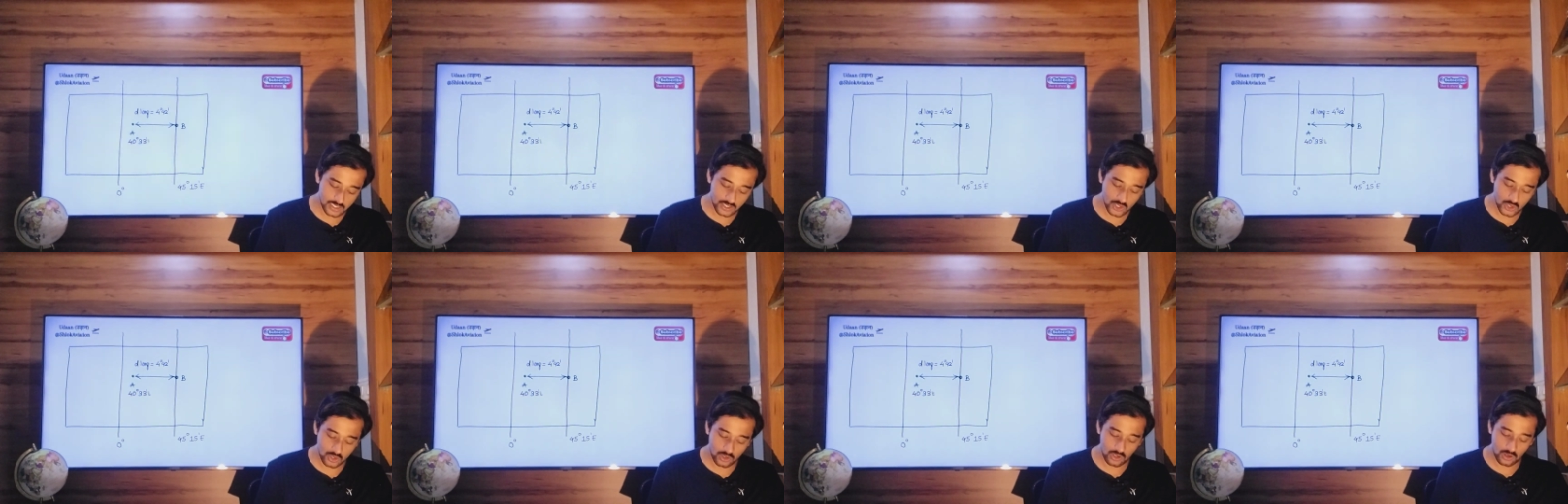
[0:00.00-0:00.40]

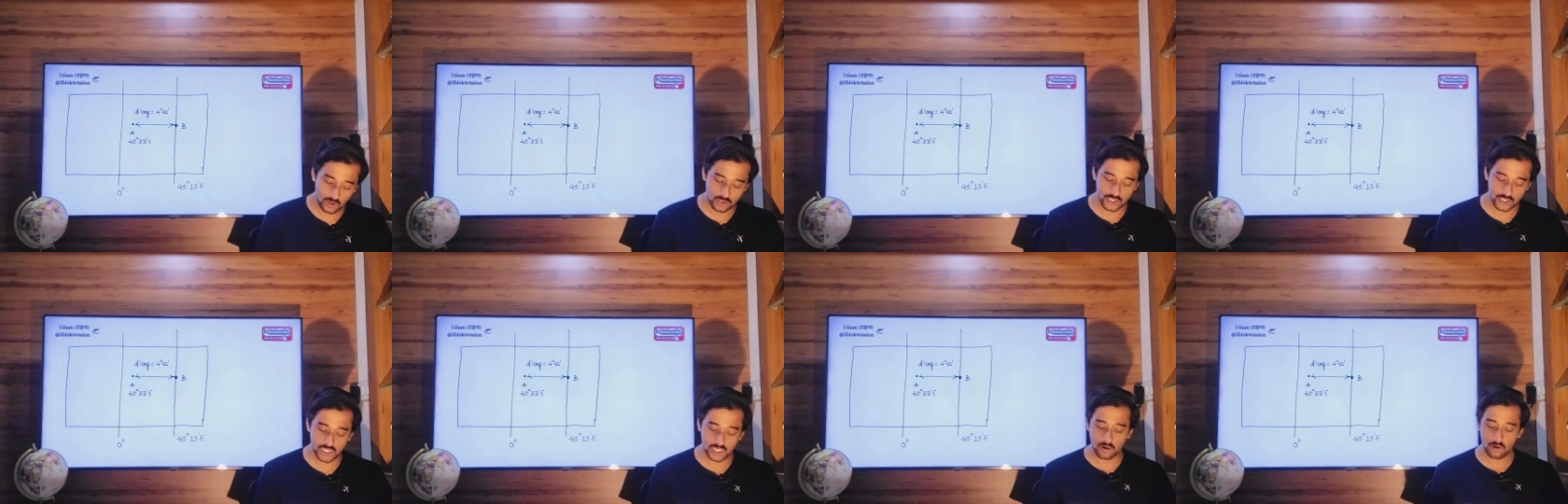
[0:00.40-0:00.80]
So
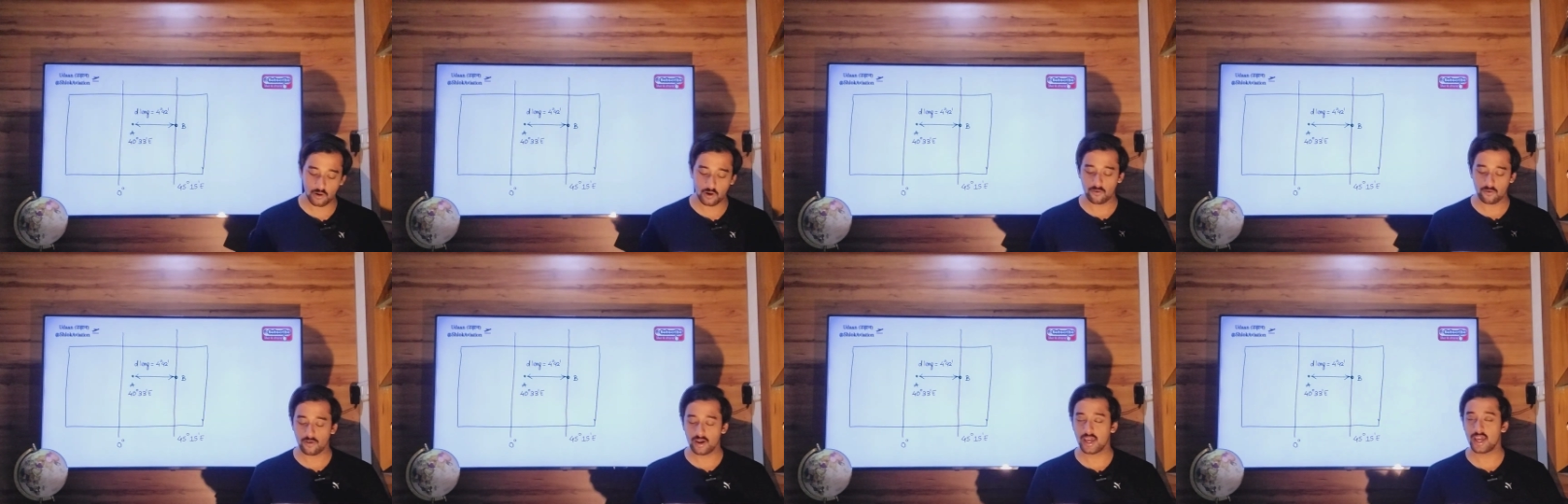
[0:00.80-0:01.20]
longitude
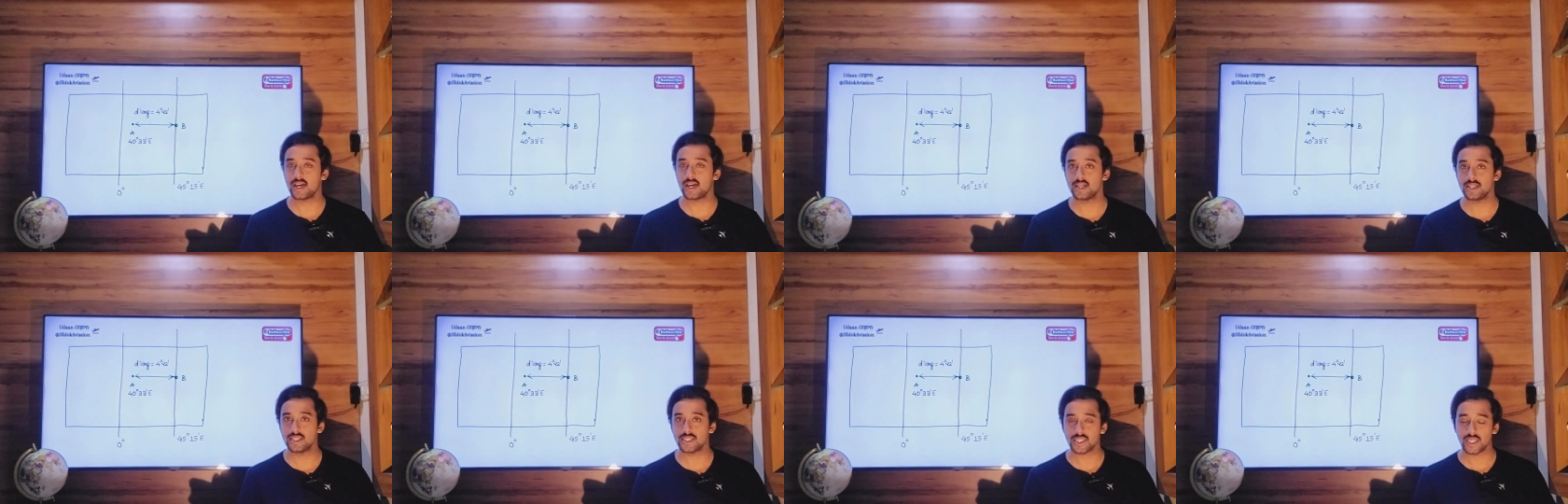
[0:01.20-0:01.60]
of A
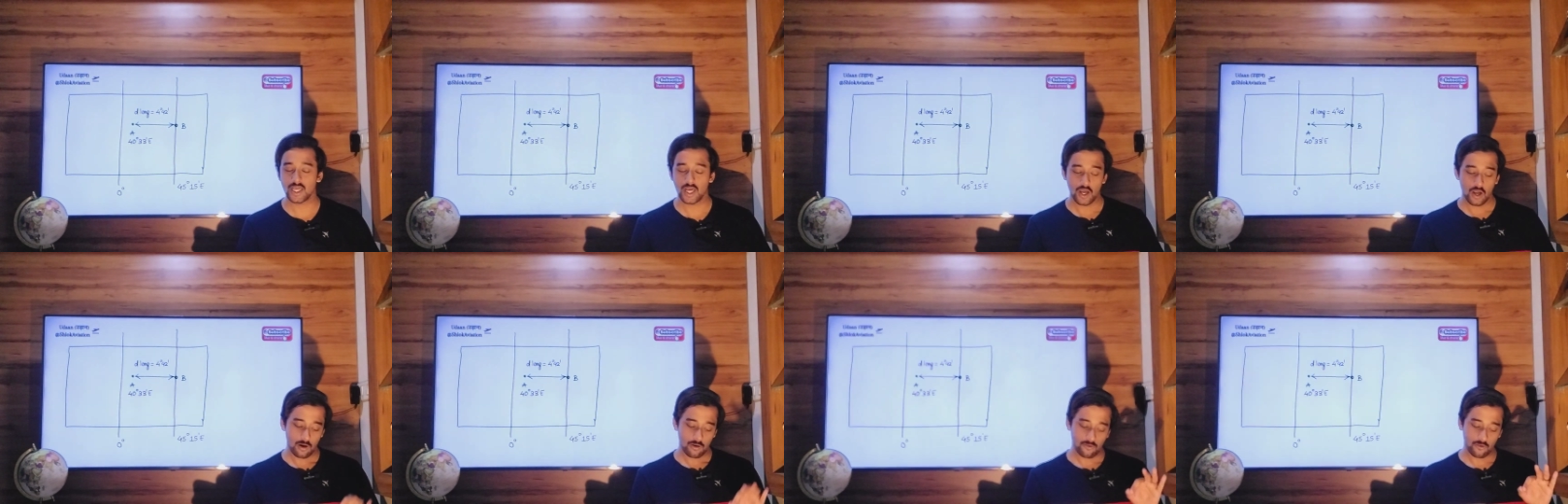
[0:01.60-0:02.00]
is
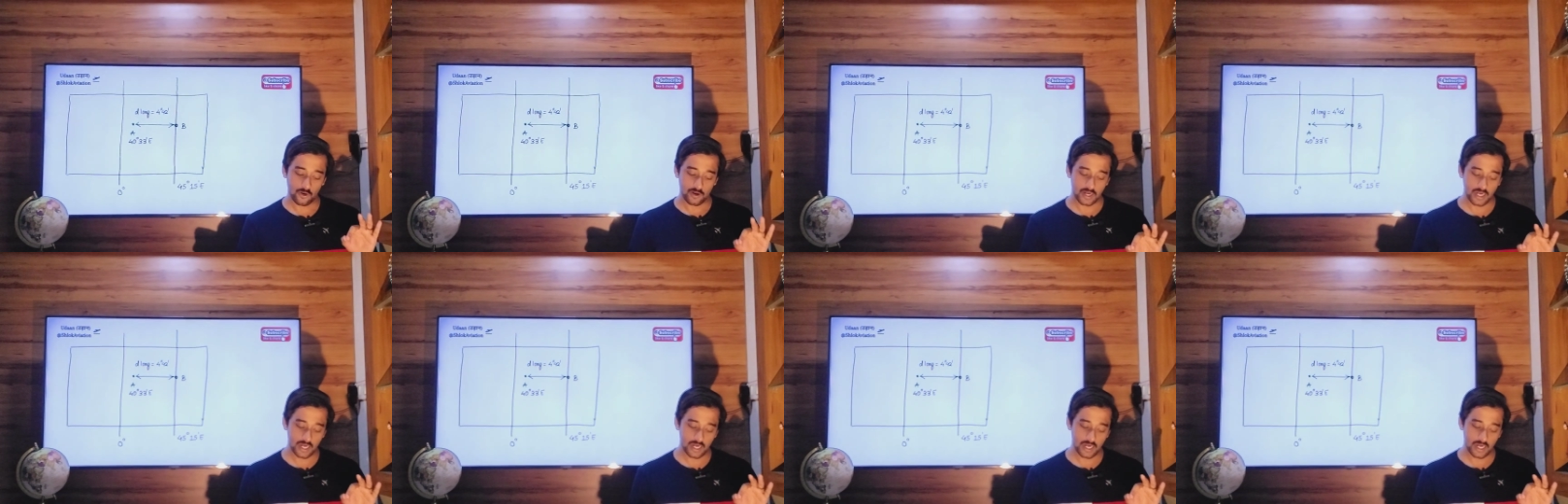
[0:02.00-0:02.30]
40